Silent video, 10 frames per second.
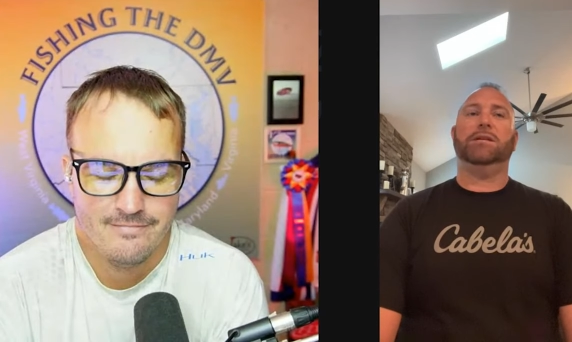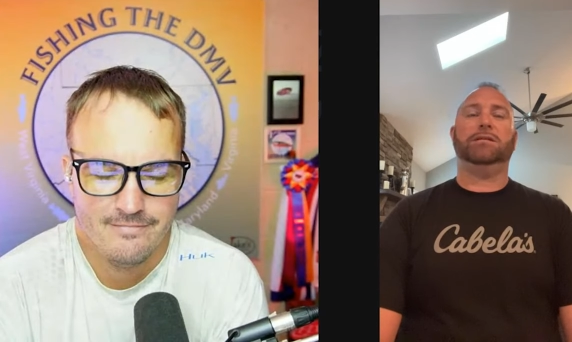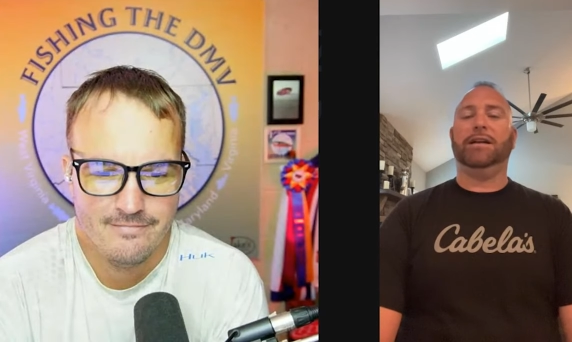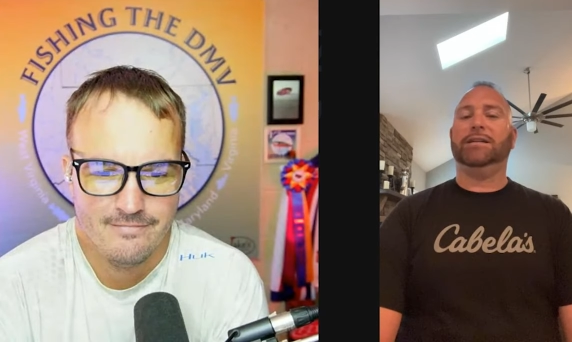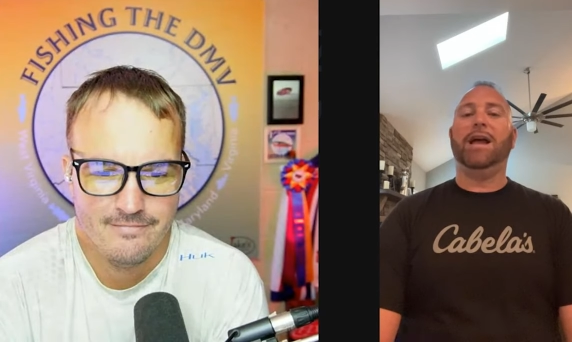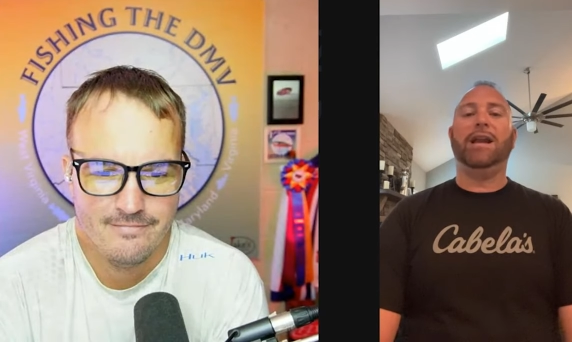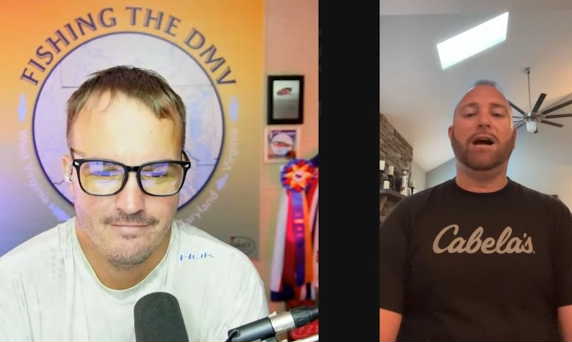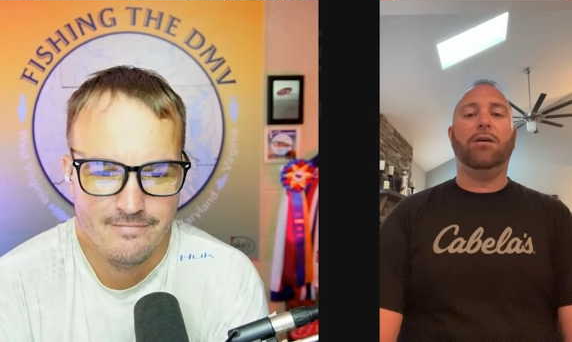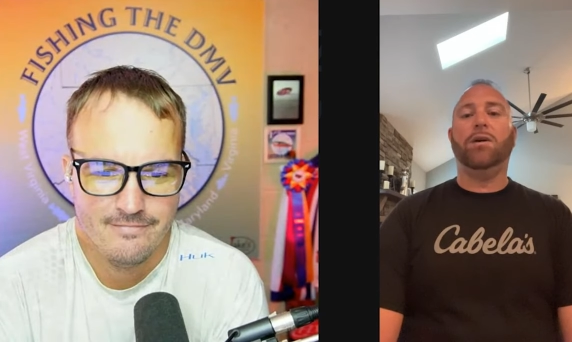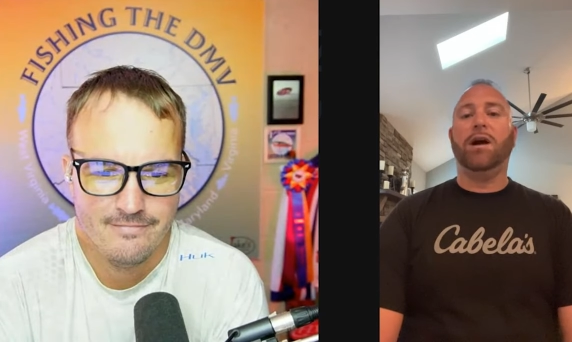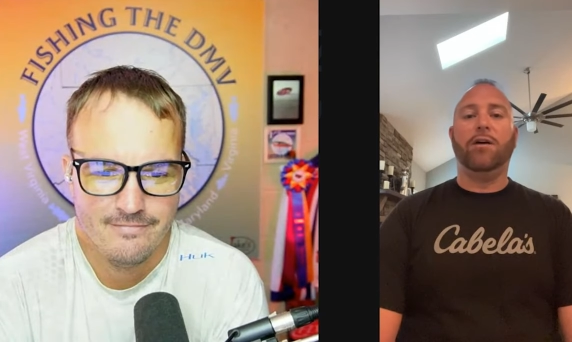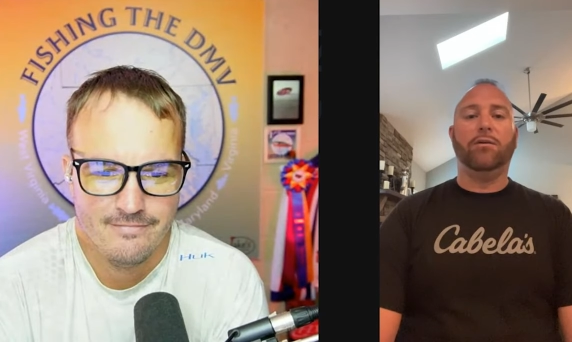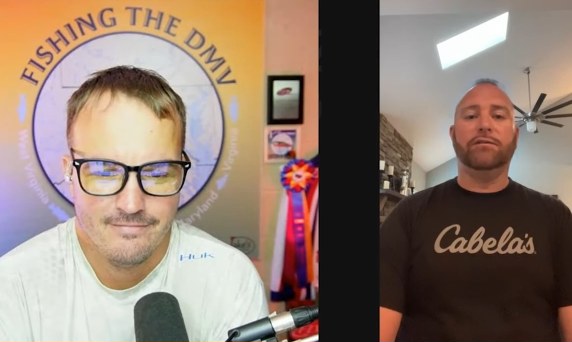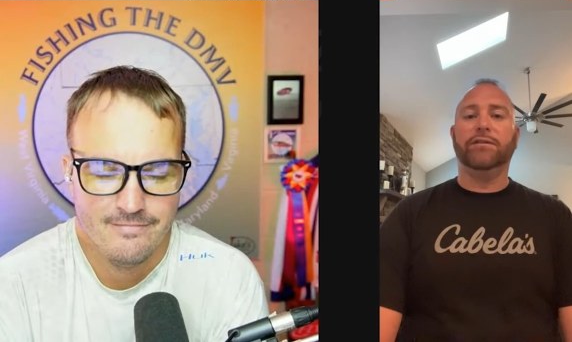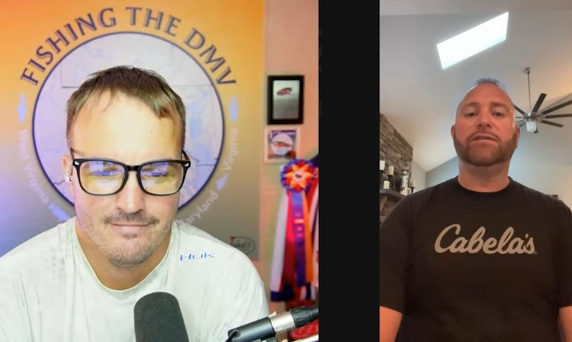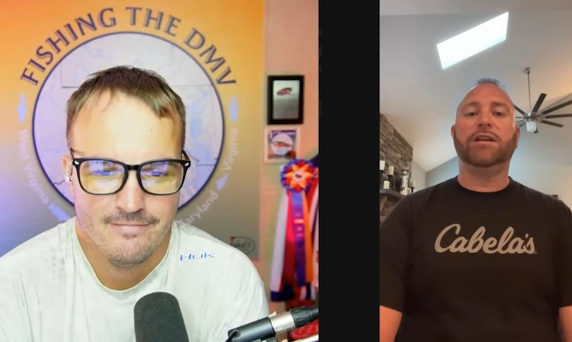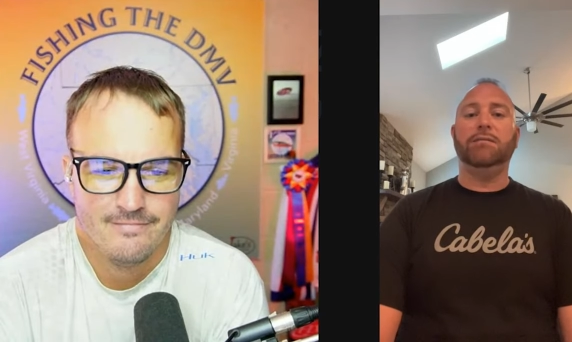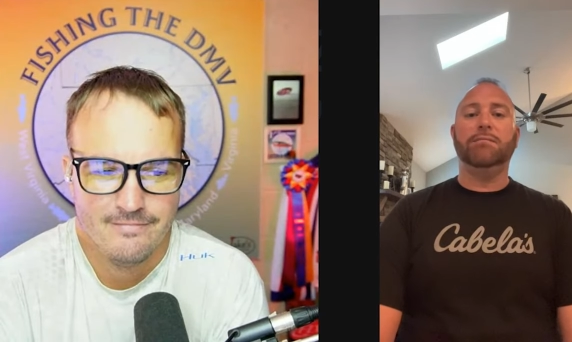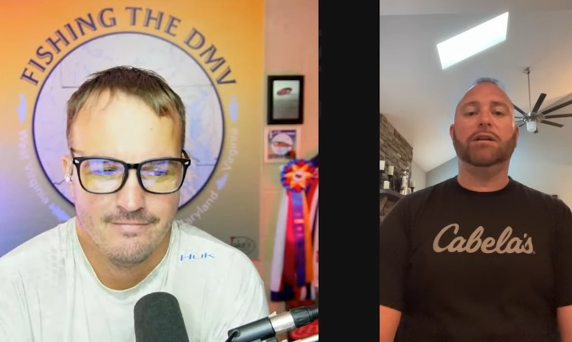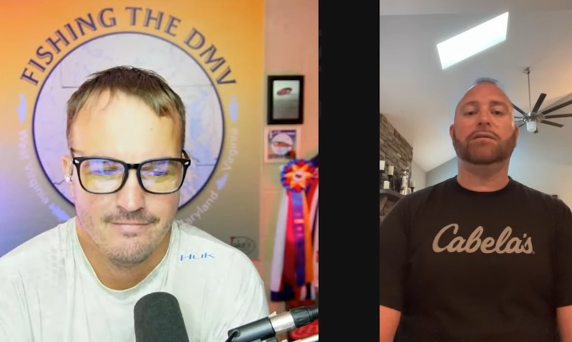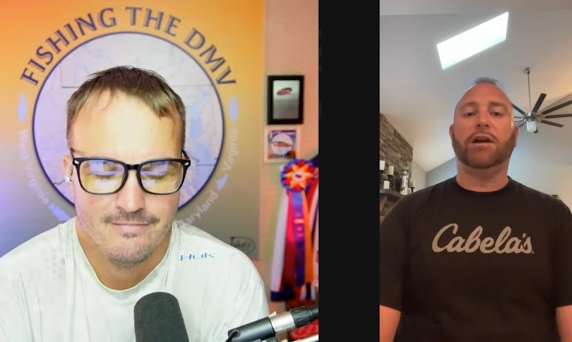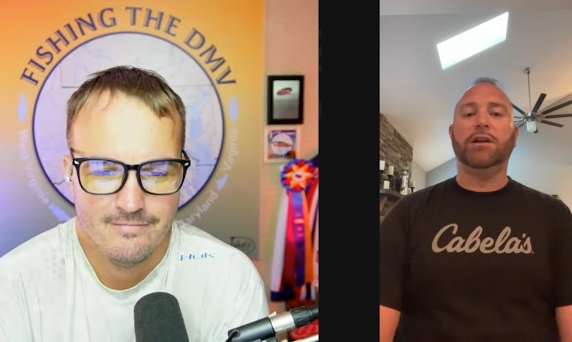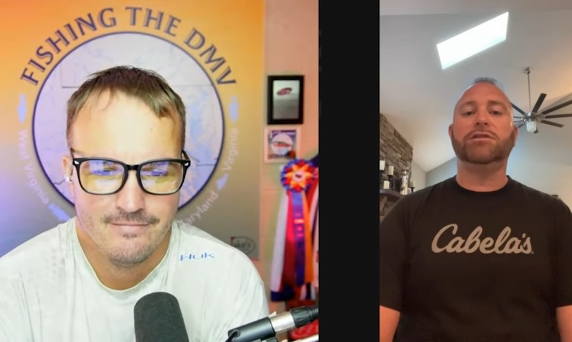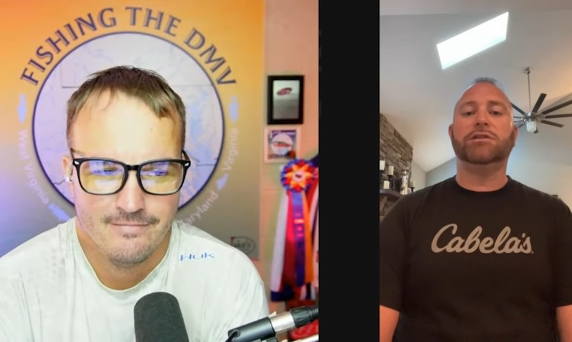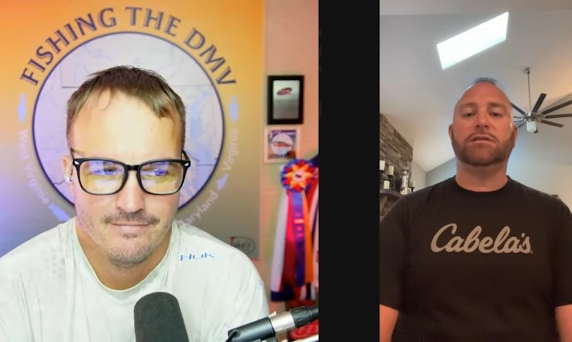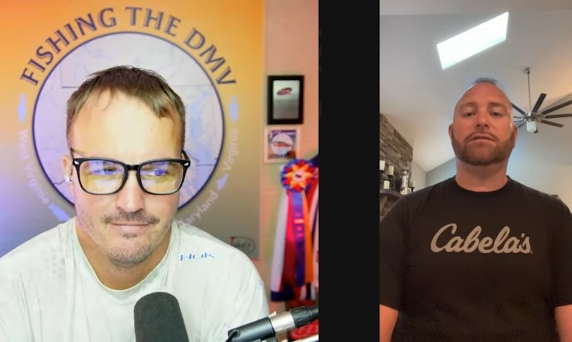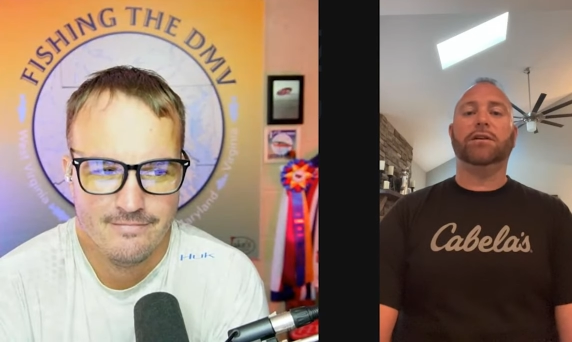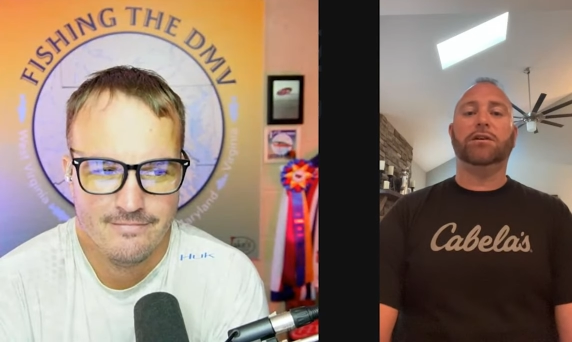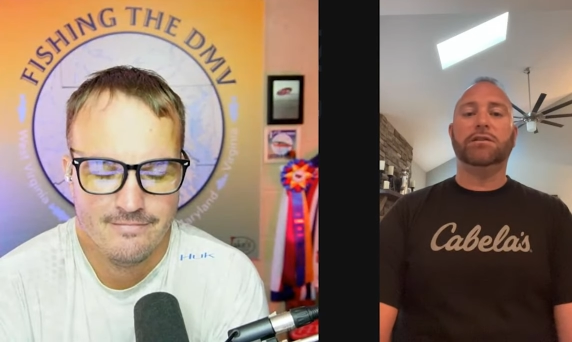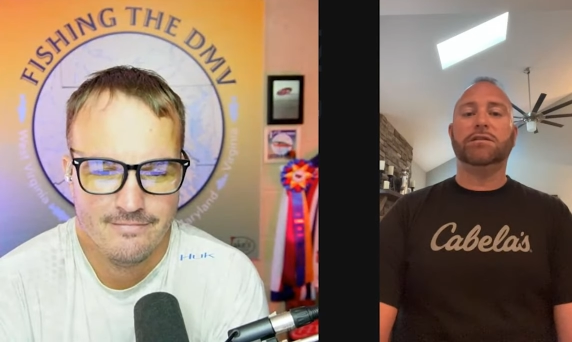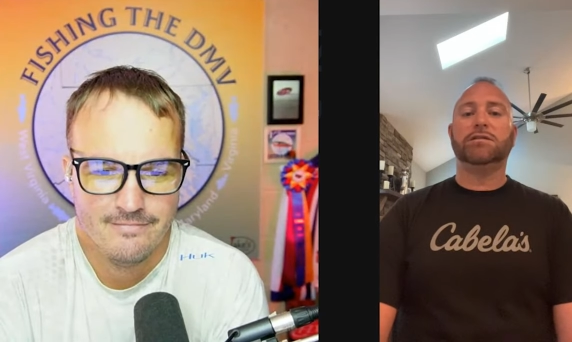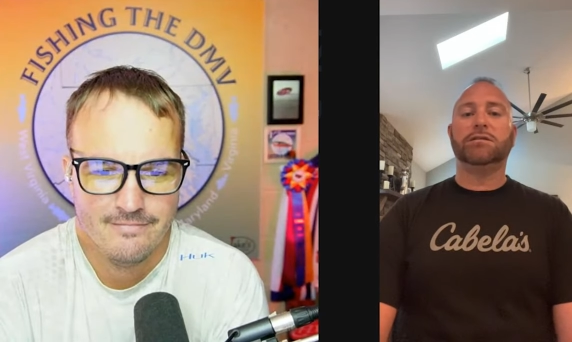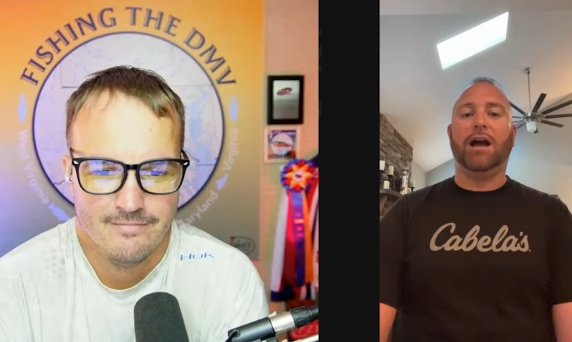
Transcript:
Speaker 1: like that hour, hour and fifteen minute range is the furthest.